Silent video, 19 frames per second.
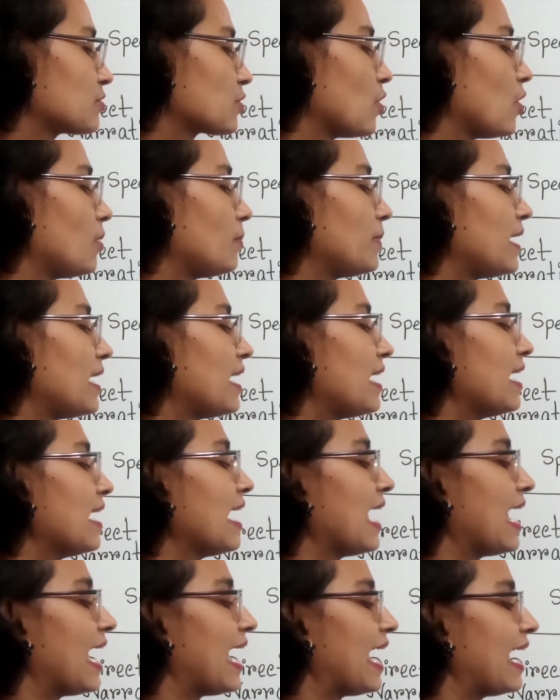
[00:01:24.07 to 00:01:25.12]
comma
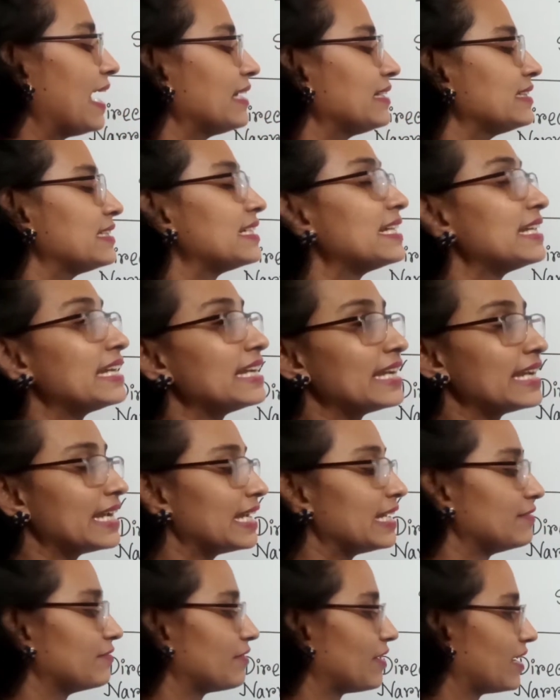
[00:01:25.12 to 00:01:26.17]
and
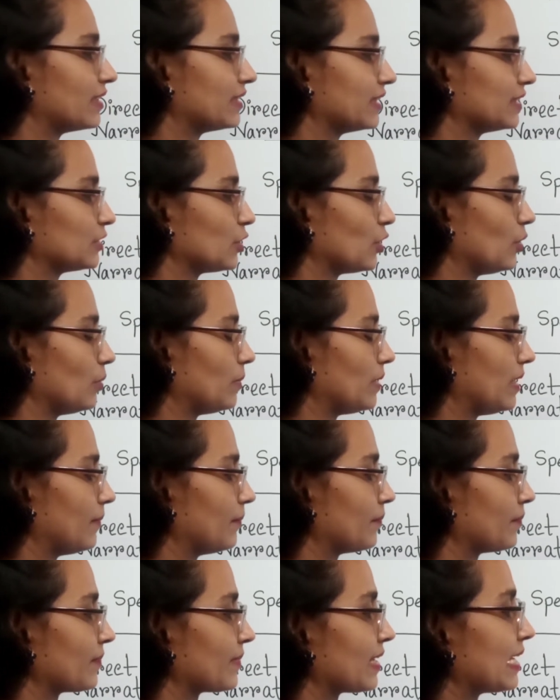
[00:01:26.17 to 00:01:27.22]
inverted comma.
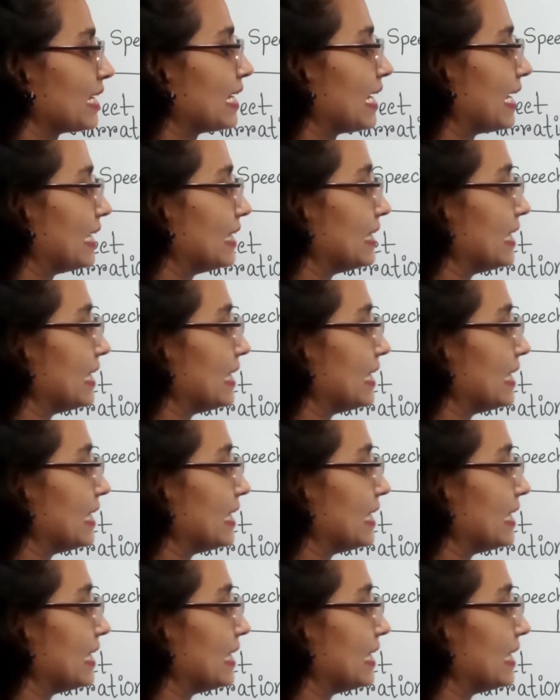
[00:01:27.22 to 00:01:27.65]
In